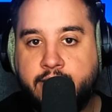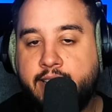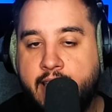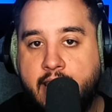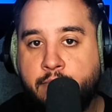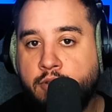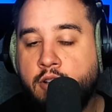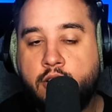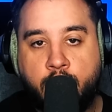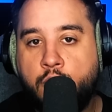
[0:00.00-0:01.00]
to
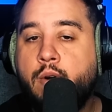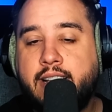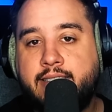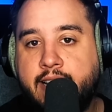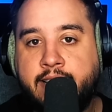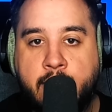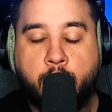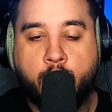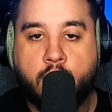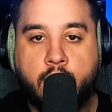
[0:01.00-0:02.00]
cable USA
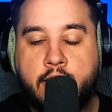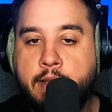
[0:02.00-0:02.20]
Network.